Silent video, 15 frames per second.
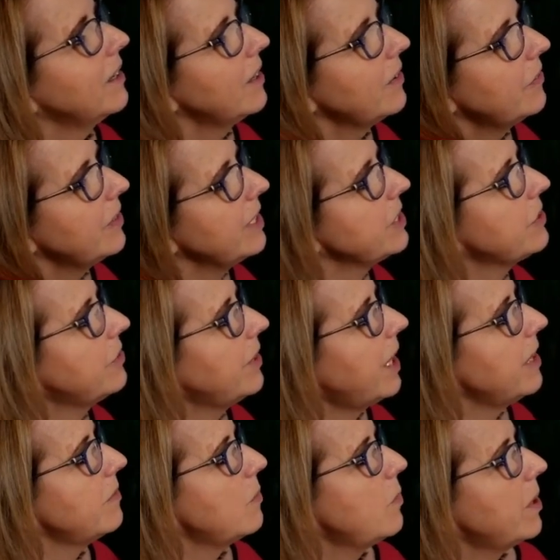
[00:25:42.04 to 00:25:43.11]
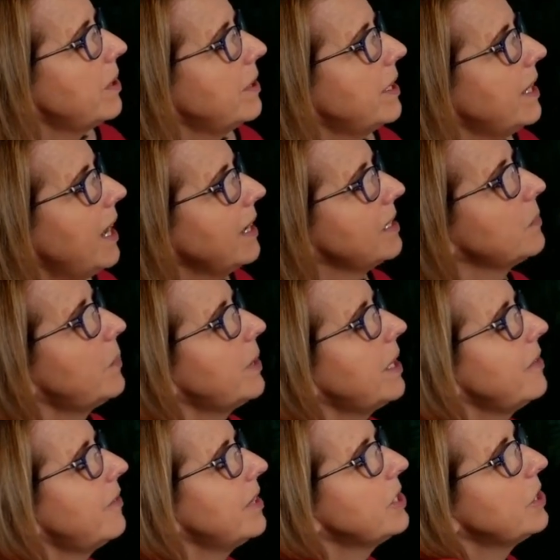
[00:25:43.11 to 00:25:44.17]
finished 5 and 1 of the next one. And
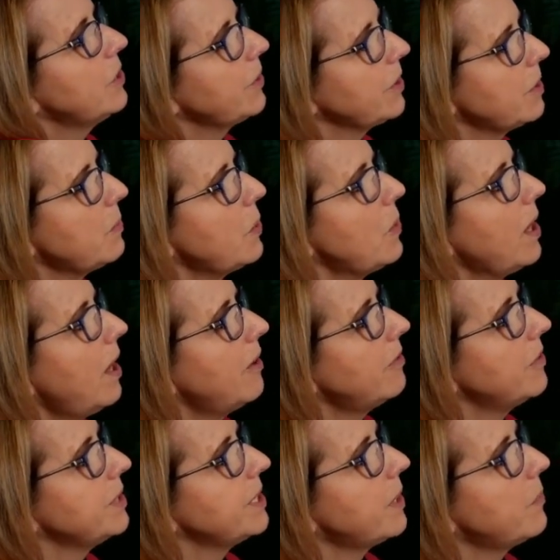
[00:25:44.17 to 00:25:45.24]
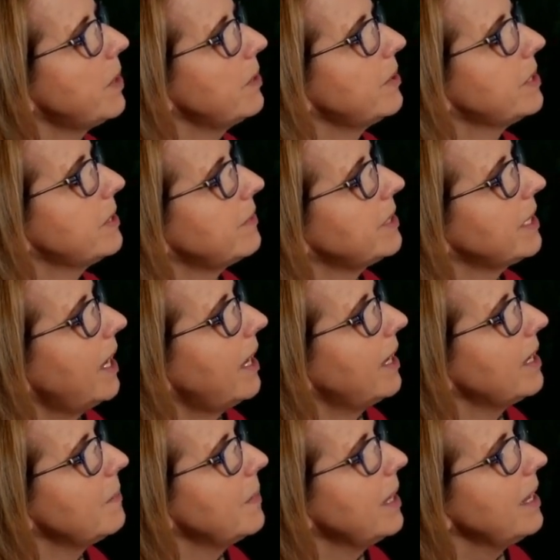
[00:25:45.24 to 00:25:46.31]
if I took them all off, which I won't because of
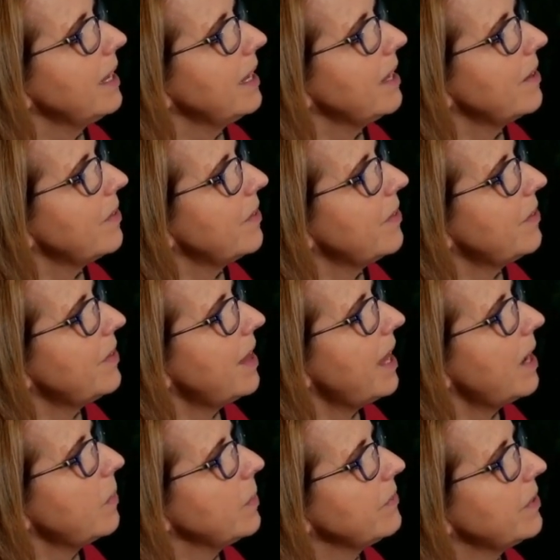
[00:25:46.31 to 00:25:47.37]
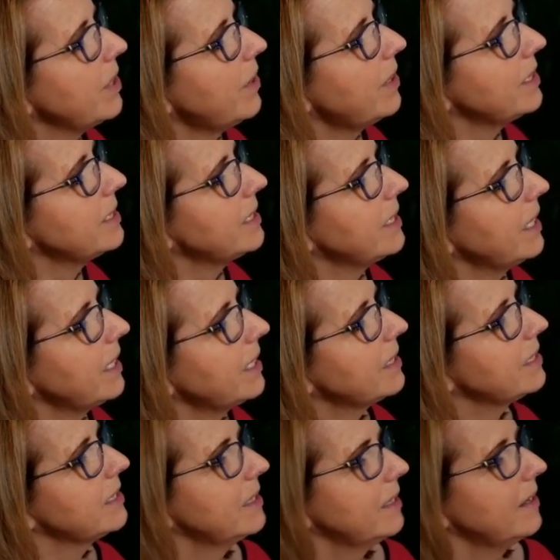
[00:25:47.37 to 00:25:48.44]
time, there we've got a
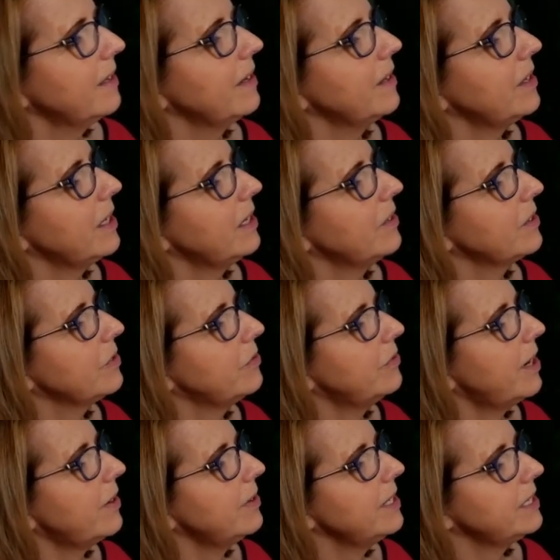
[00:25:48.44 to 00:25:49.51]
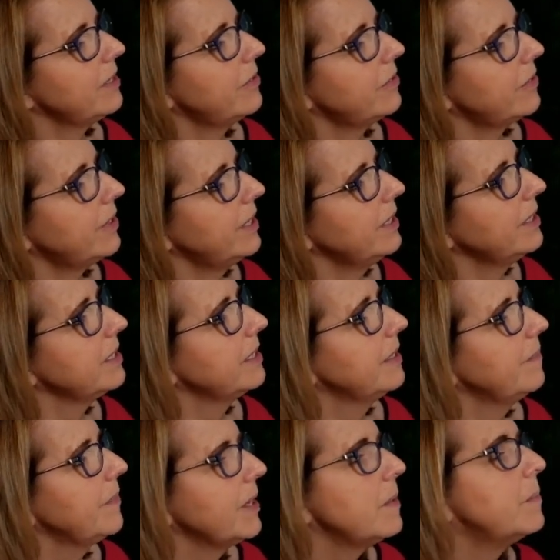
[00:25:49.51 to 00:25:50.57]
6 that looks very different.
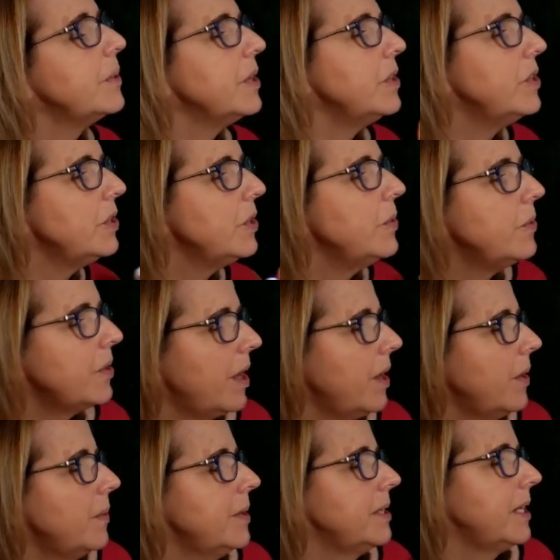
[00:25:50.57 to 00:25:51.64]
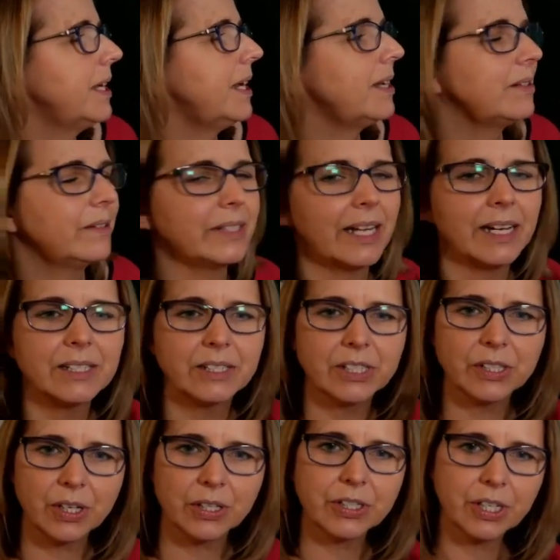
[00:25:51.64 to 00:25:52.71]
But you know, as an adult, that is
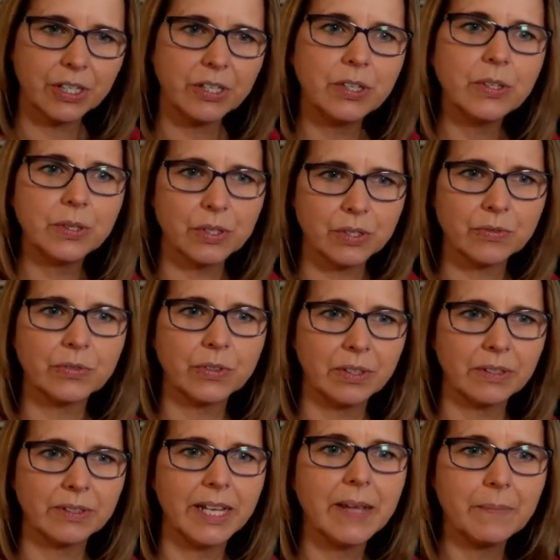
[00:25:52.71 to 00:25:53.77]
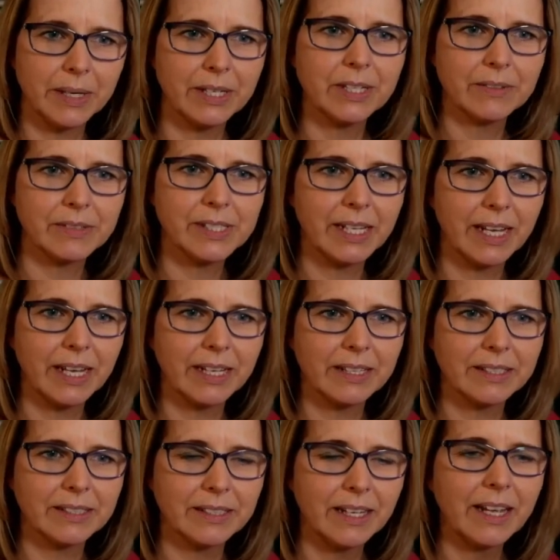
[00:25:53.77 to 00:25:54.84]
such a useful image of 6.